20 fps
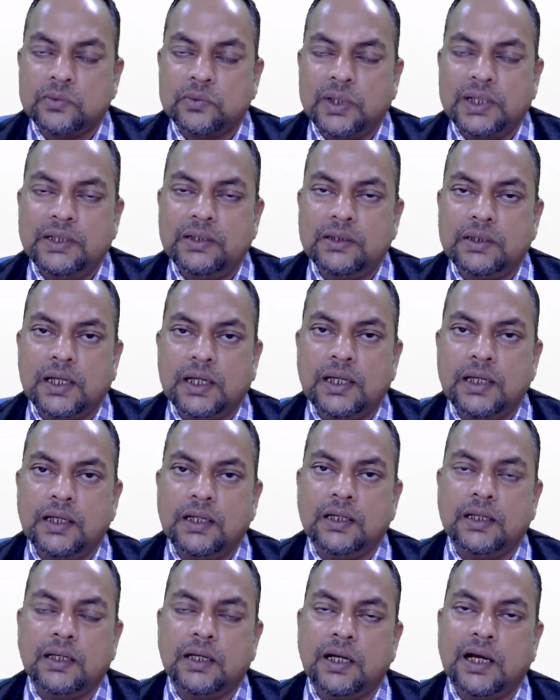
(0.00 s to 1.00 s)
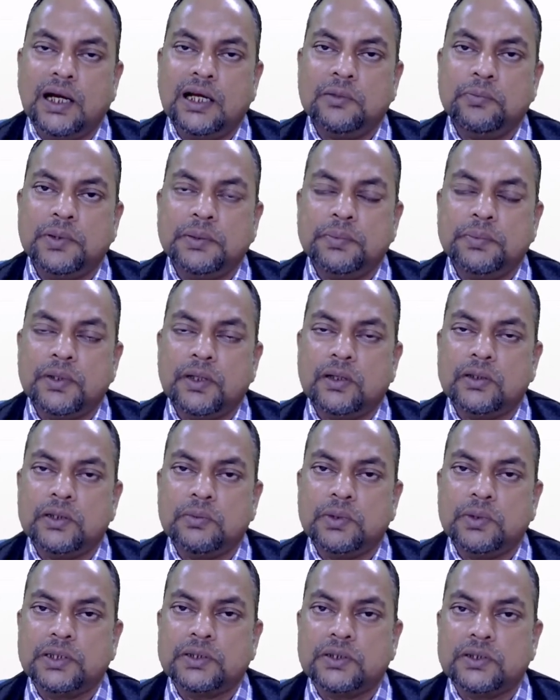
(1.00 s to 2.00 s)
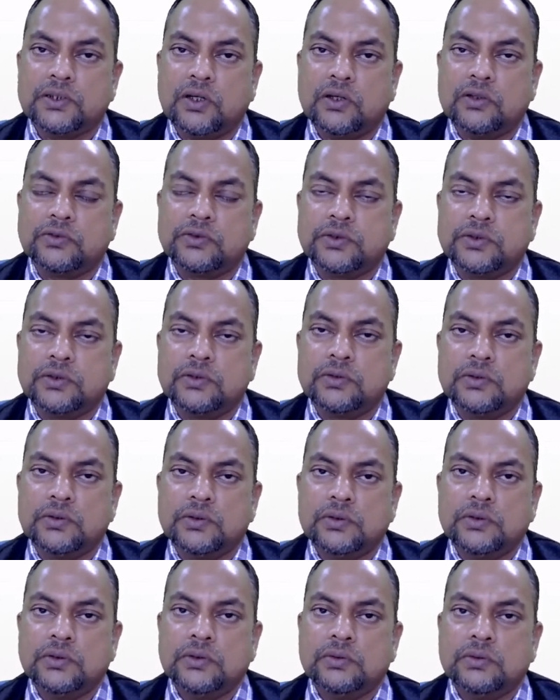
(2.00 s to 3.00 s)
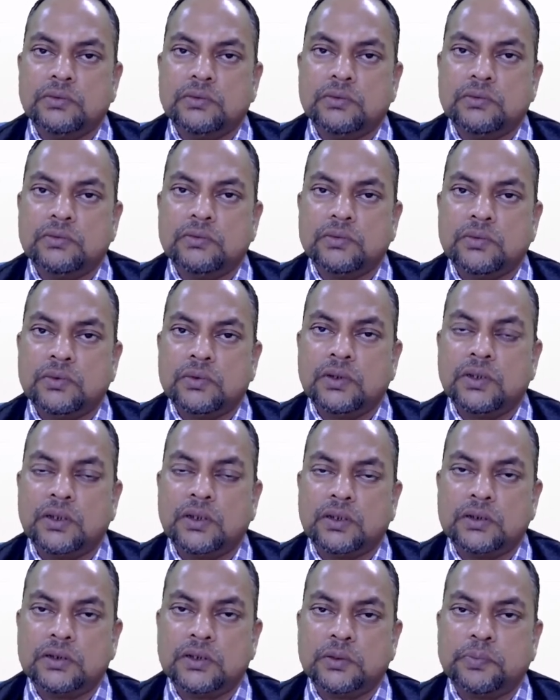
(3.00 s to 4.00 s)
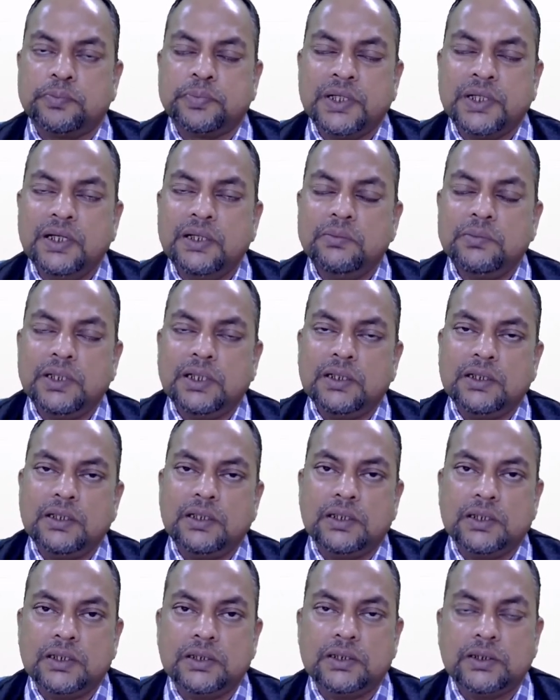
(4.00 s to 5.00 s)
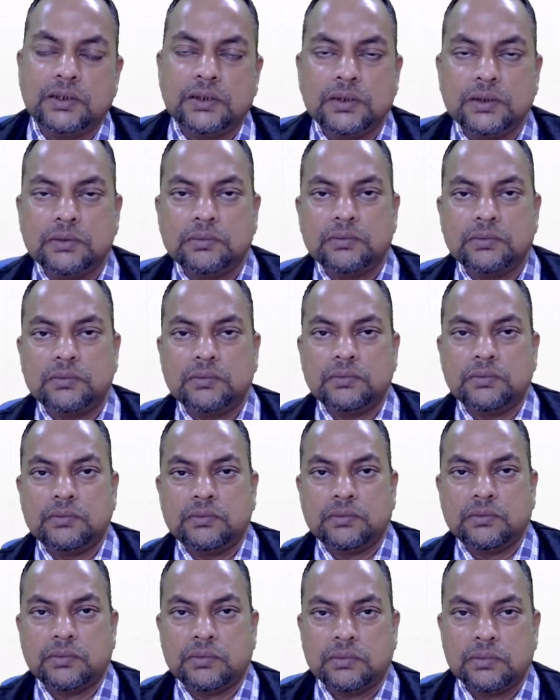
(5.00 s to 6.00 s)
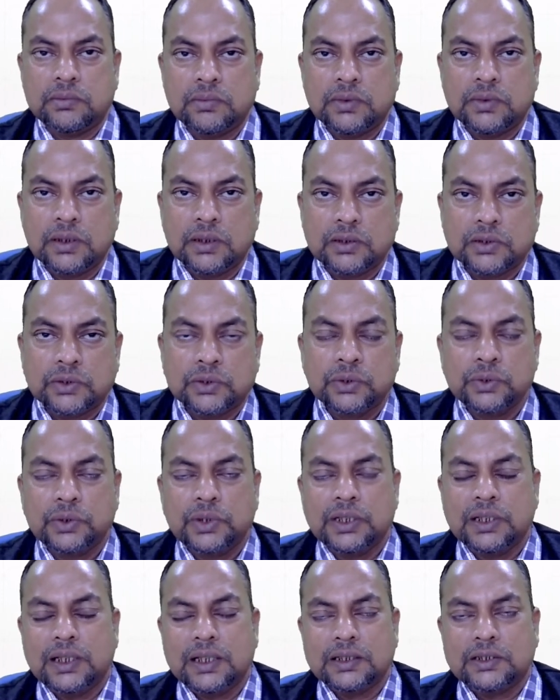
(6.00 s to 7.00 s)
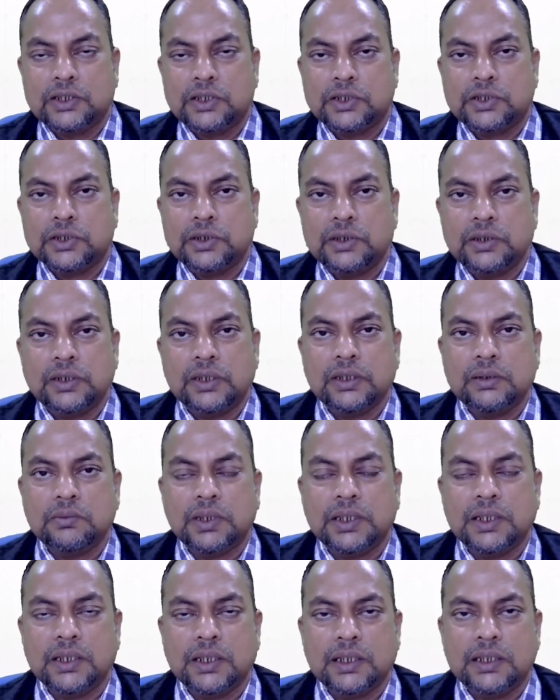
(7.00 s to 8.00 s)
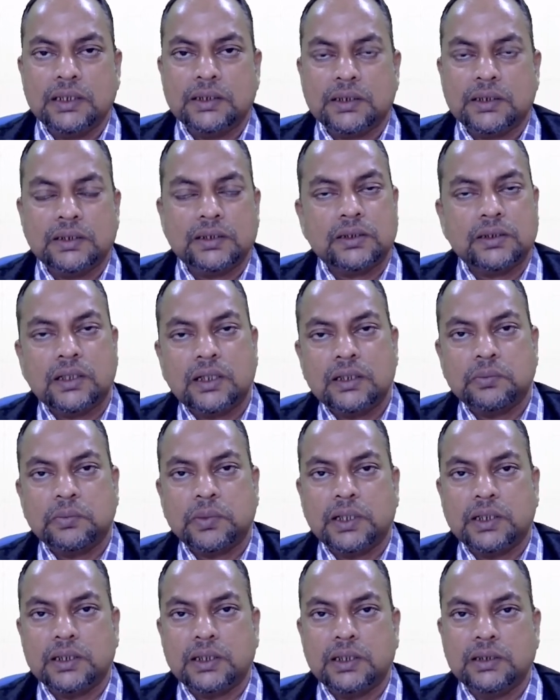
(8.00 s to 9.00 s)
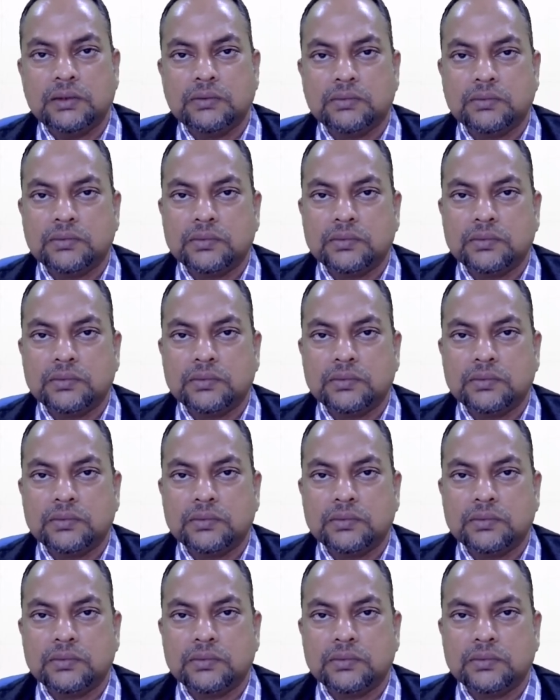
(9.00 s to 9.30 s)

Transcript: Why not I hire people on the basis of, you know, the preliminary scrutinization done by any such third party,